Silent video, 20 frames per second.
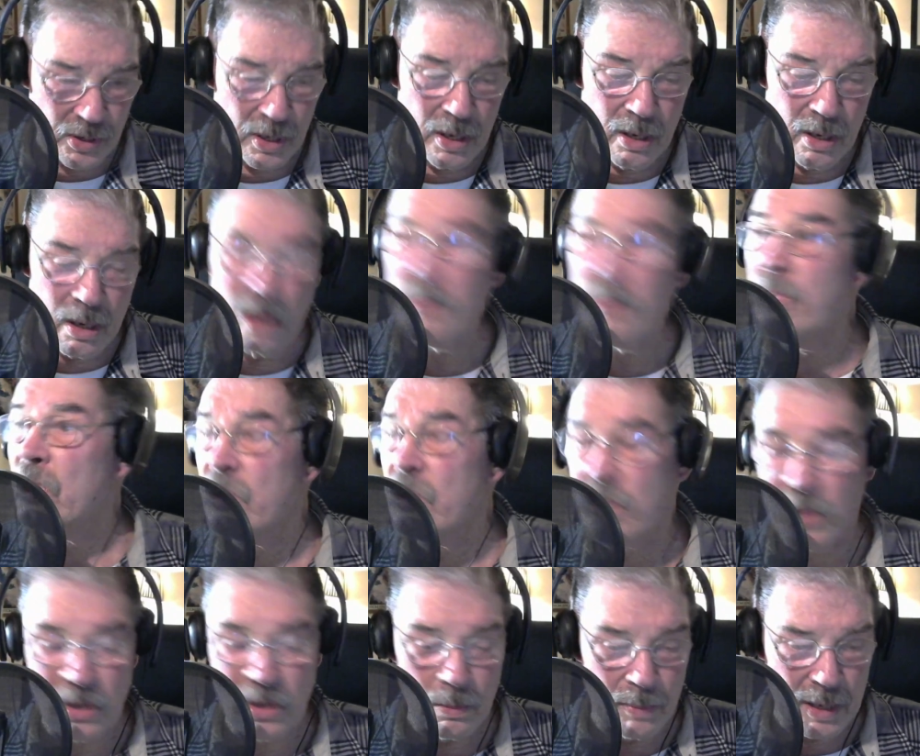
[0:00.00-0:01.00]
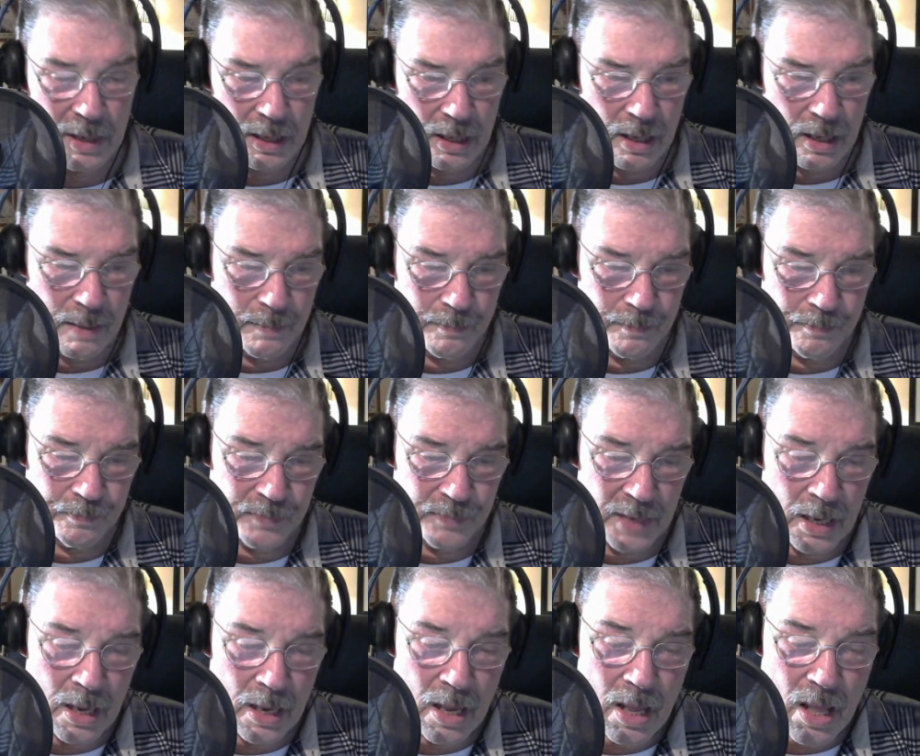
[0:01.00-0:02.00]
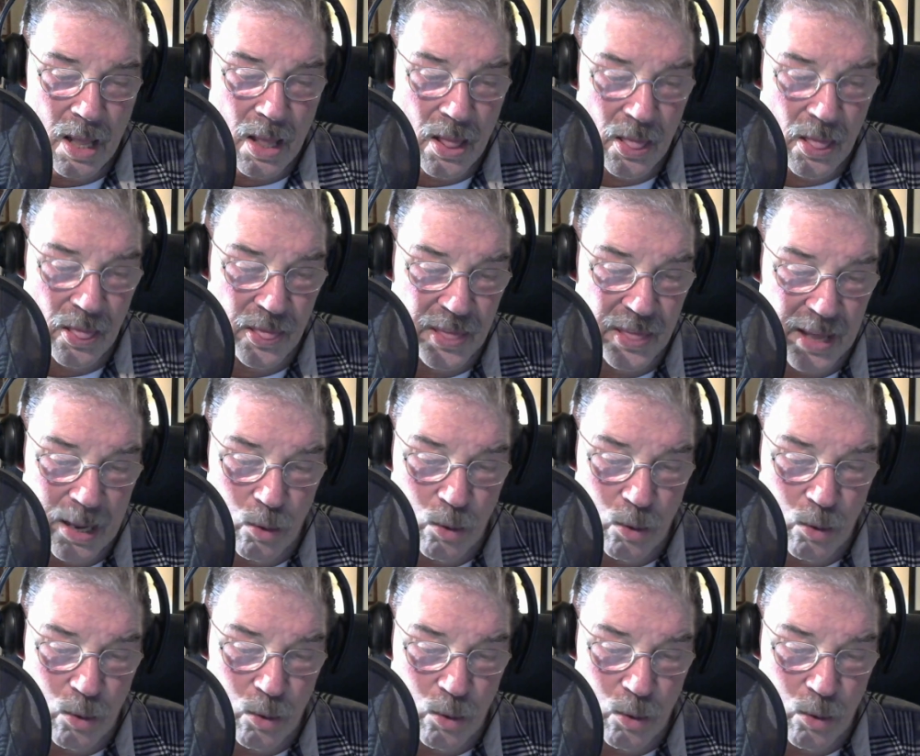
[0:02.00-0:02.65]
of this committee. They